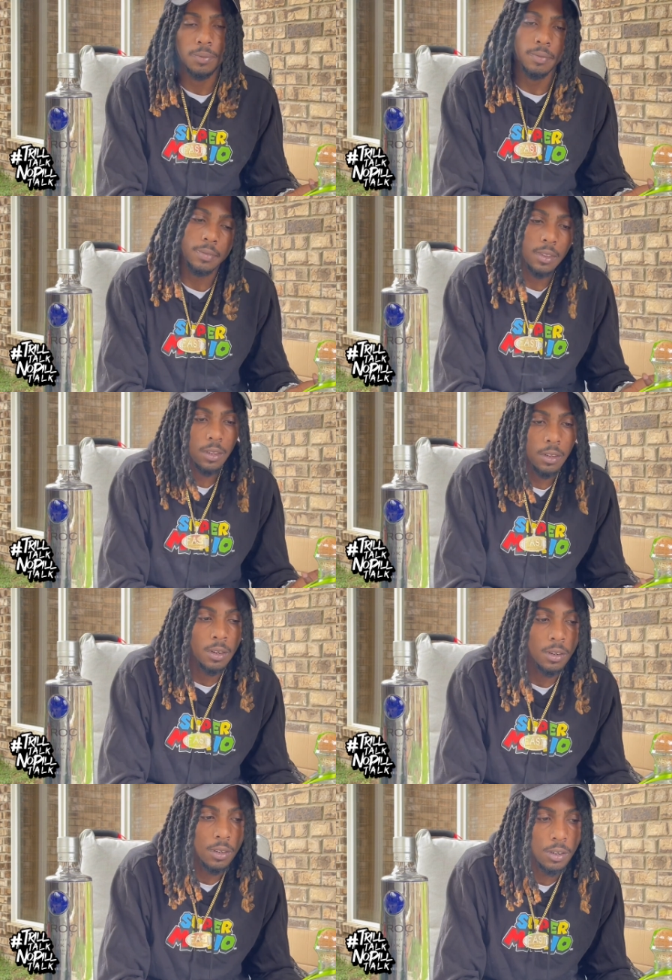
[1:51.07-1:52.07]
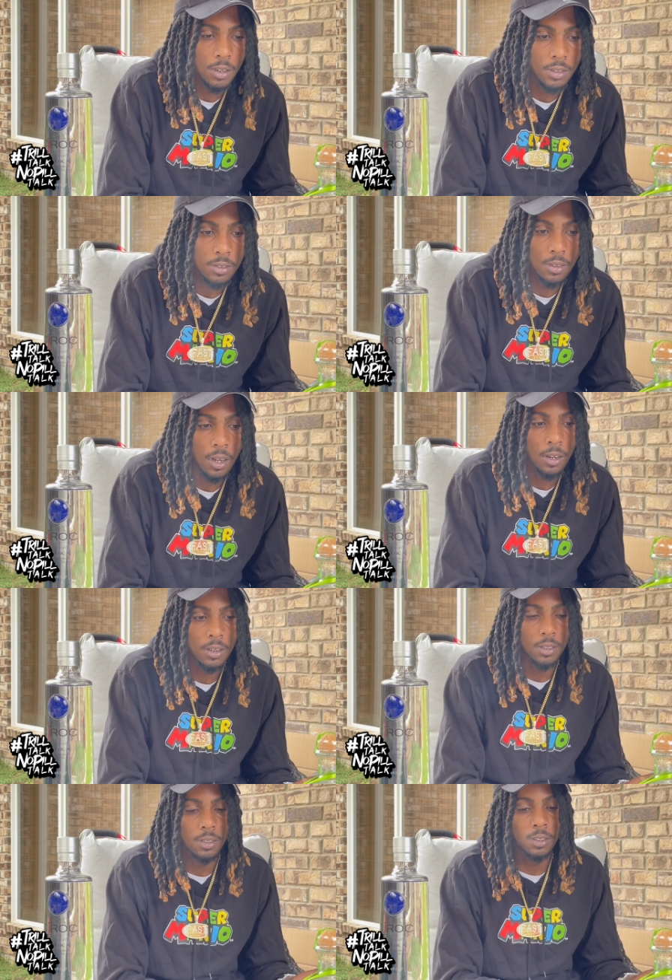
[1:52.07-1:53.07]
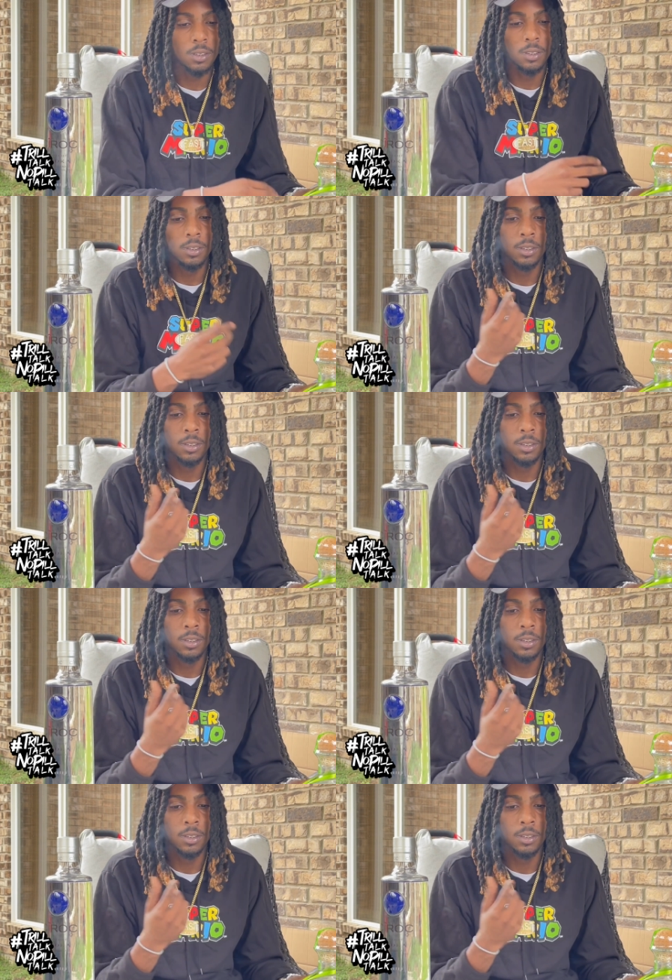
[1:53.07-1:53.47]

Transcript: most definitely. Of course, you know, um,